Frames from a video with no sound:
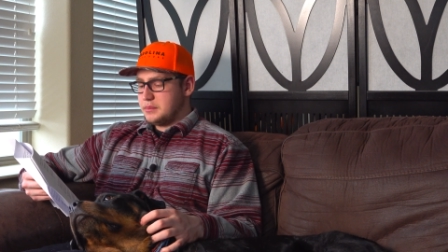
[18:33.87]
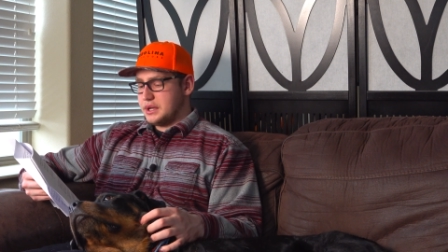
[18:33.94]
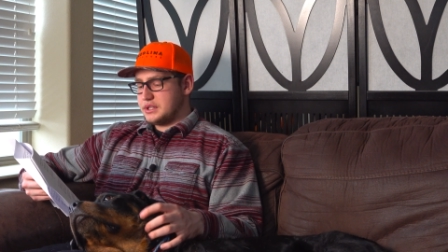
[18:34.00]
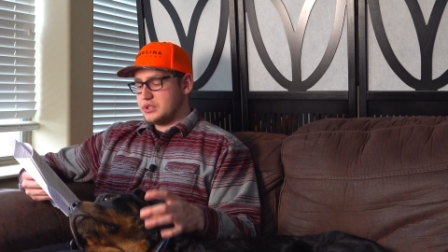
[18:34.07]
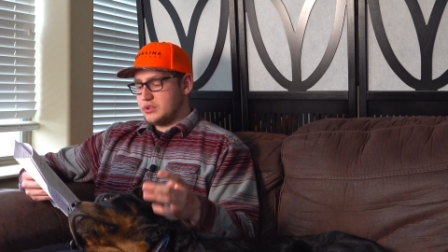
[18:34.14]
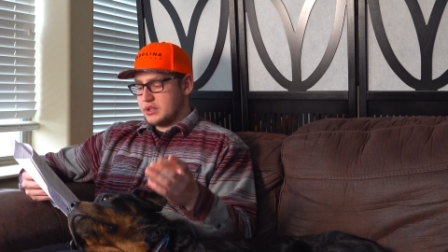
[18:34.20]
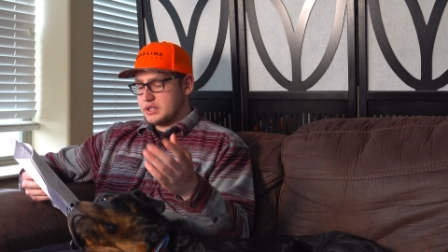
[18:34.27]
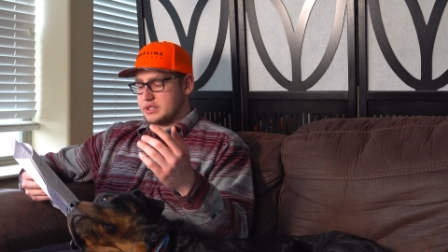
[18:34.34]

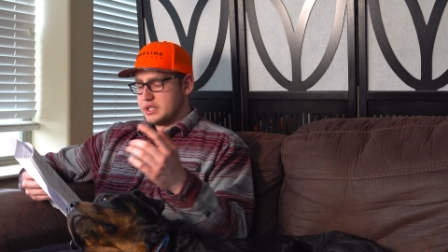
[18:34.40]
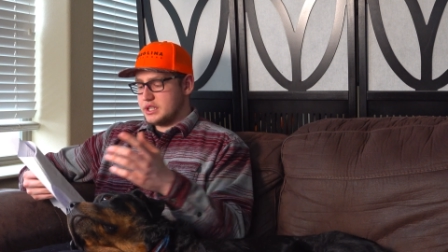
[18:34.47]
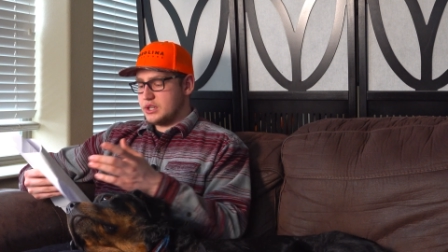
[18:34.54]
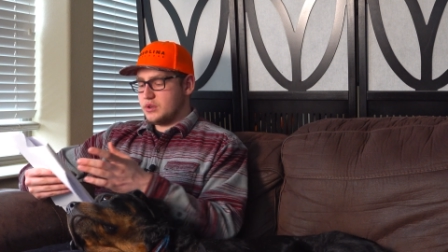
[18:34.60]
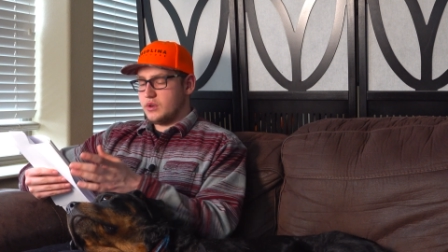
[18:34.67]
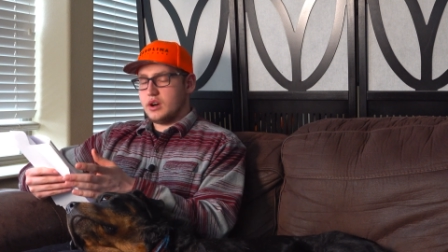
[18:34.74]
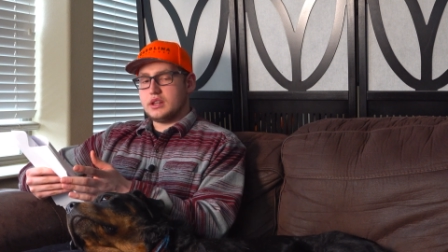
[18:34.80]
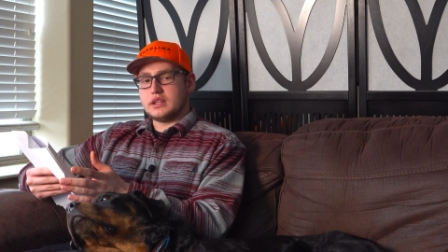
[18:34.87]
But to
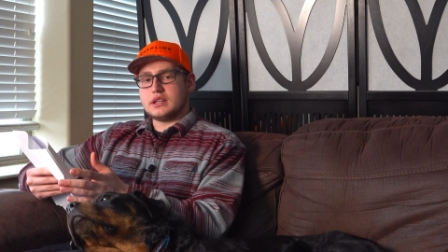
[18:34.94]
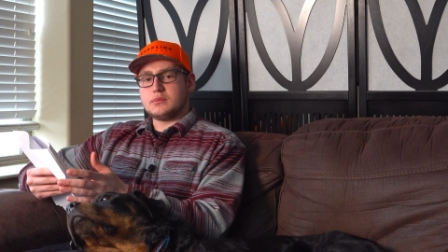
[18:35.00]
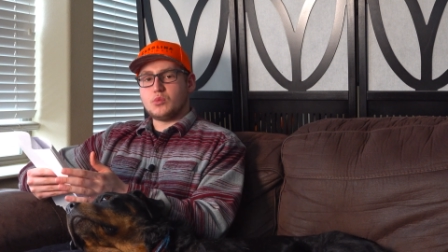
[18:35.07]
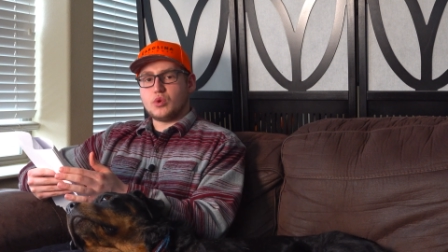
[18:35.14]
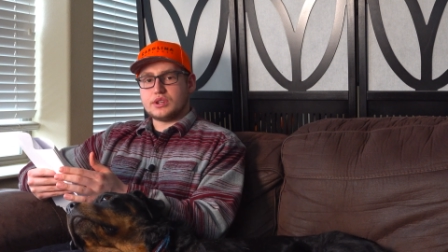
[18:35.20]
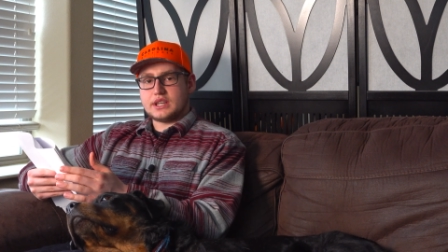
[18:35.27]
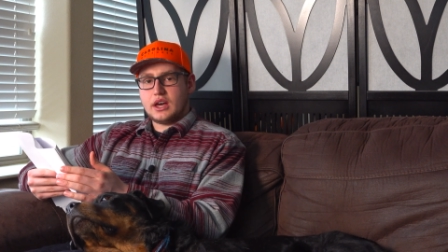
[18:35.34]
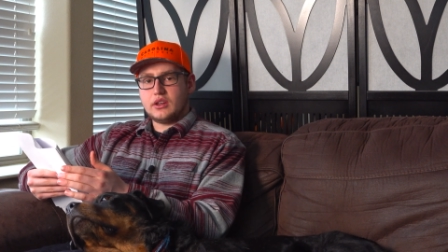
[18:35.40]
continue on the
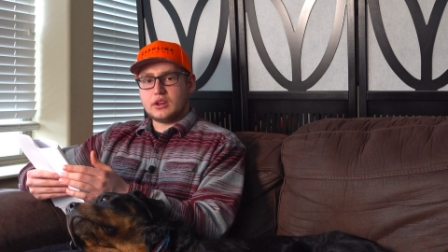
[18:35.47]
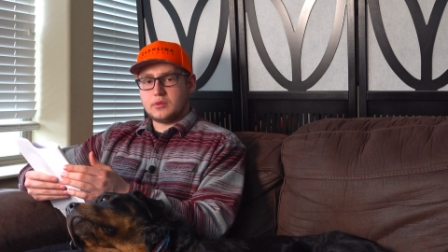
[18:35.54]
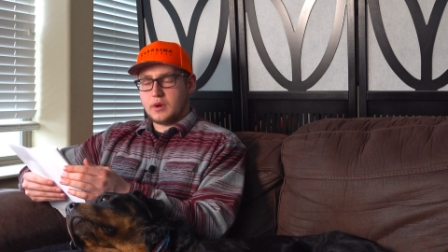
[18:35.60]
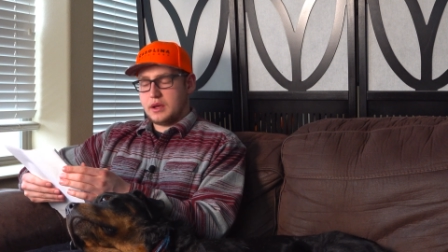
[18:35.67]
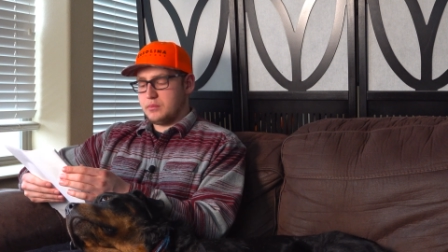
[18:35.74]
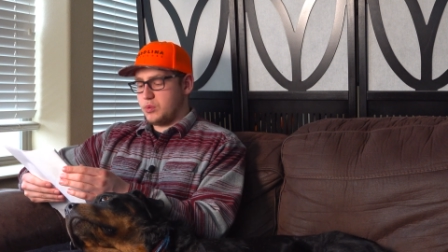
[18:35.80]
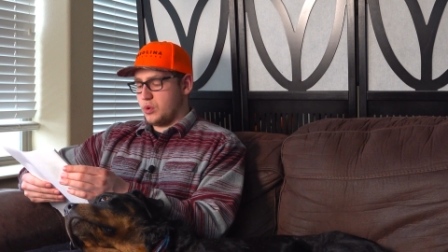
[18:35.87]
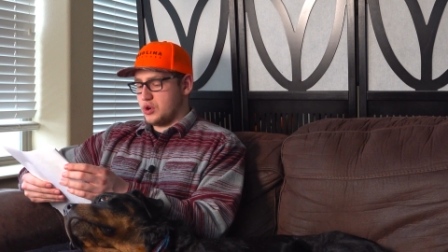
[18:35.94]
mortality
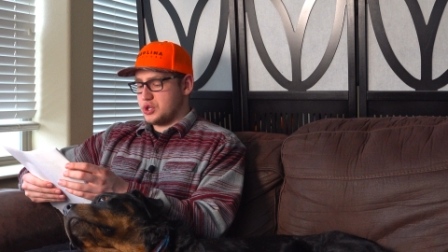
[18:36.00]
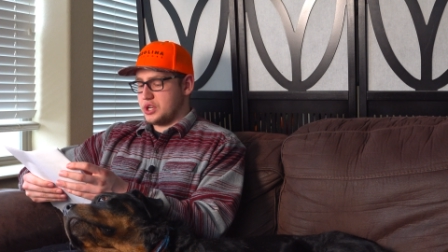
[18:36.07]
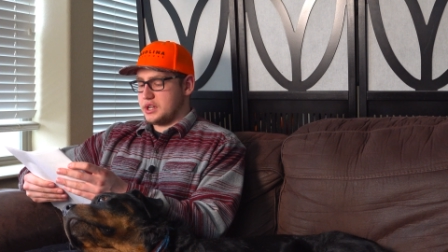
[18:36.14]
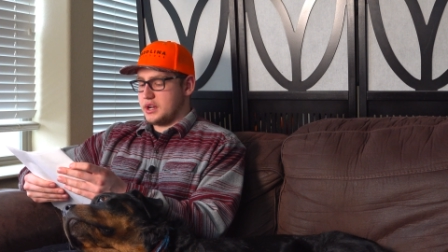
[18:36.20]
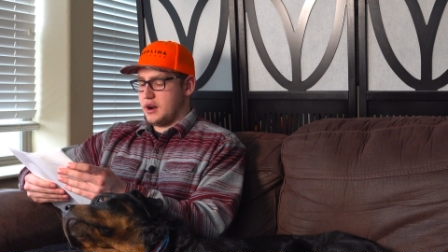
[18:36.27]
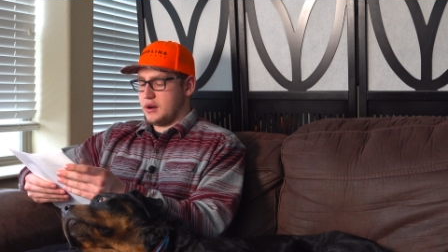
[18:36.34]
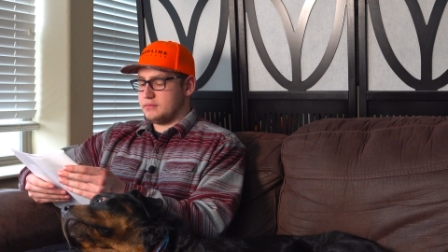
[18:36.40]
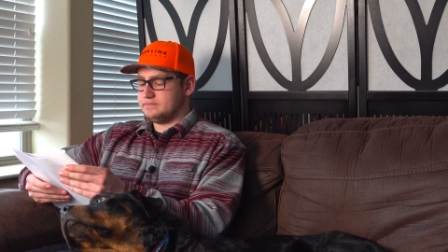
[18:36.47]
rate
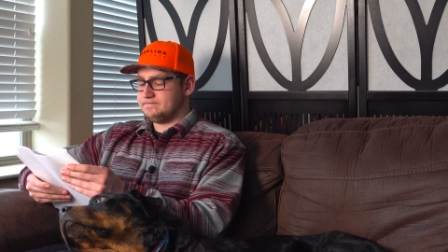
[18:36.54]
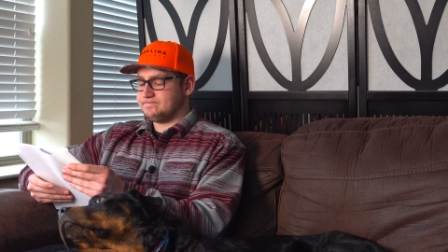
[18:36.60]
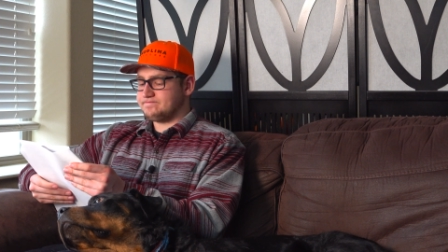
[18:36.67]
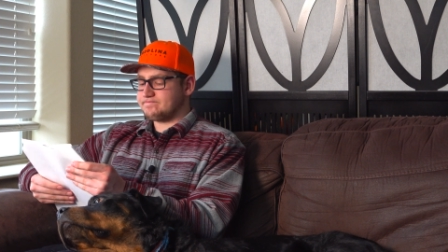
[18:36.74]
portion here,